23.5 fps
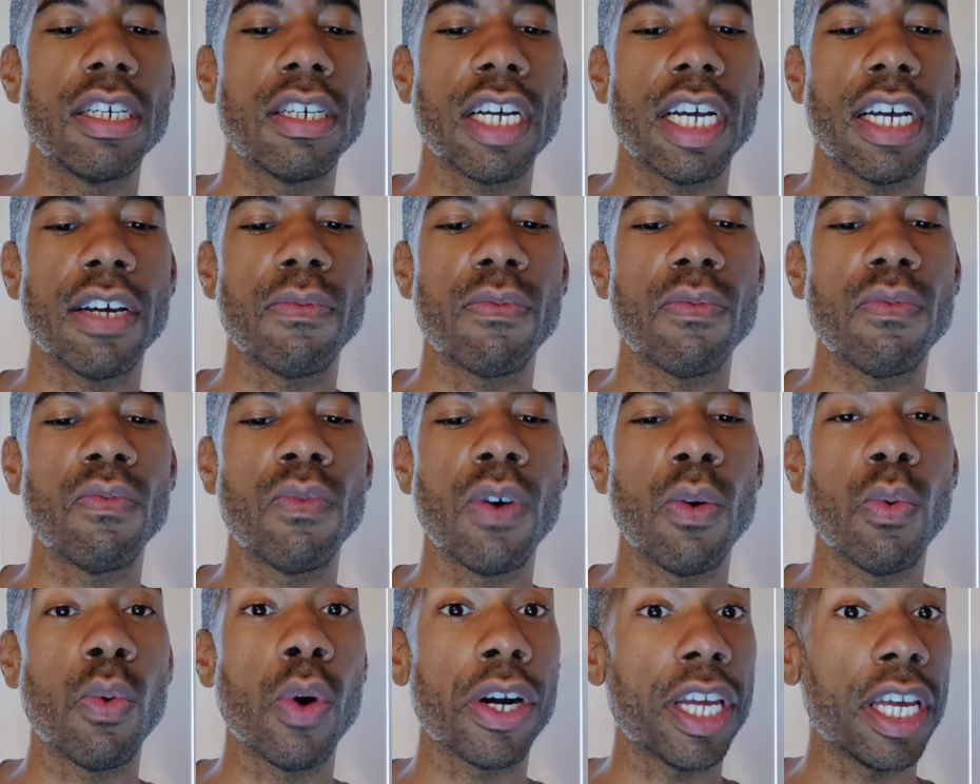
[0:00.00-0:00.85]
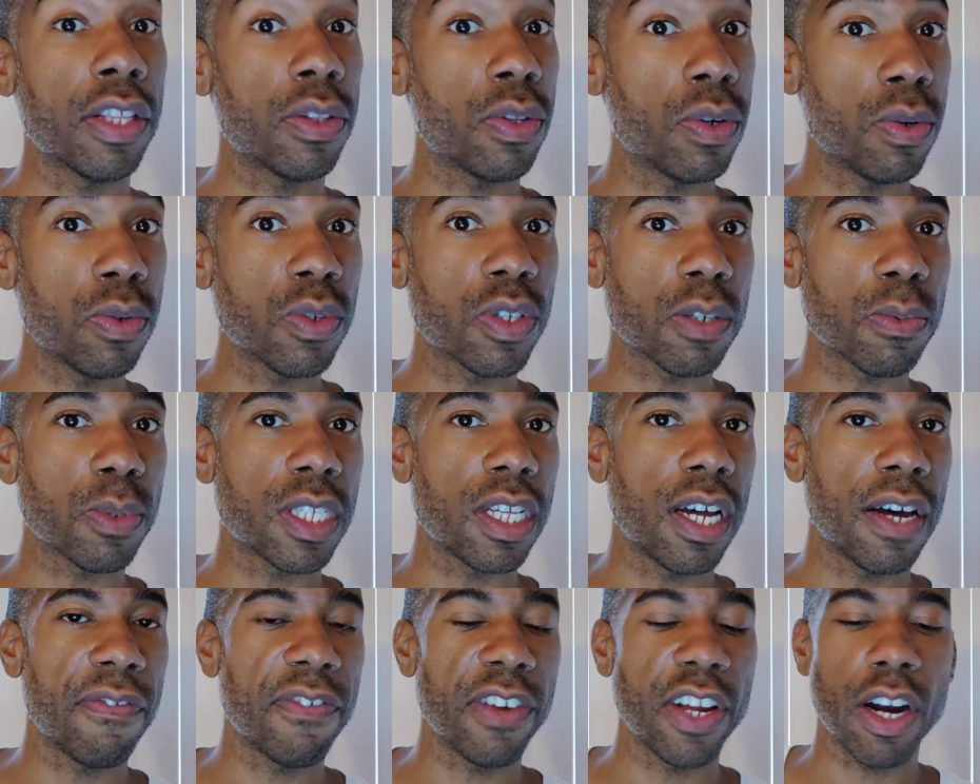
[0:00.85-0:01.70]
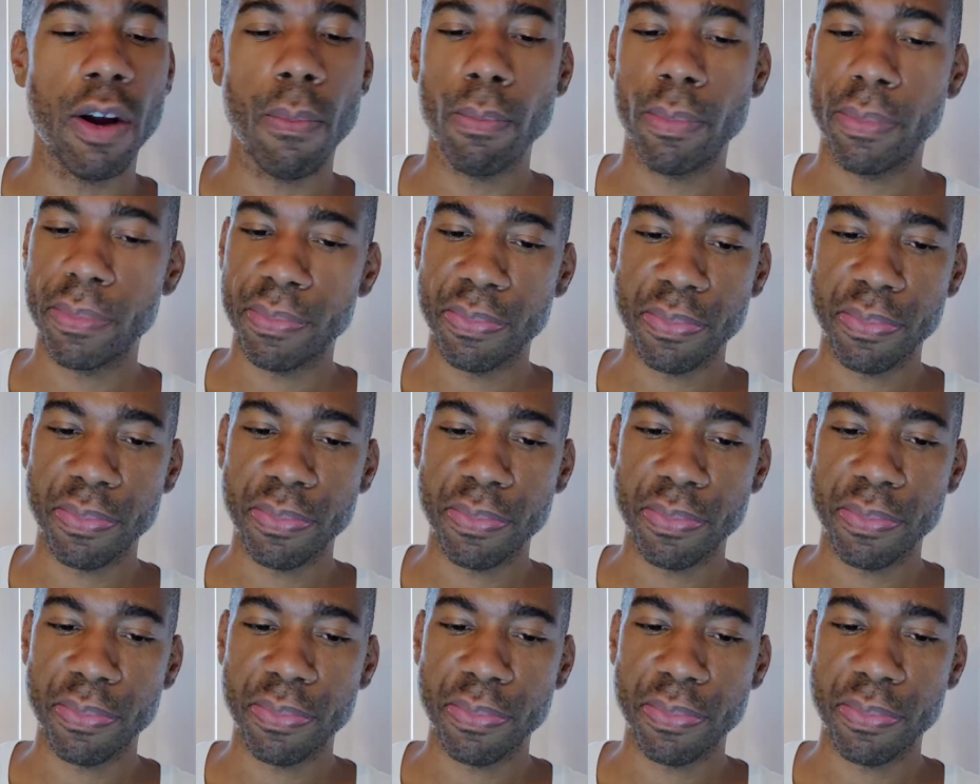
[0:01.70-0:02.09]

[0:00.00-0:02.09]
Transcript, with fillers: Okay. We're working through some stuff here.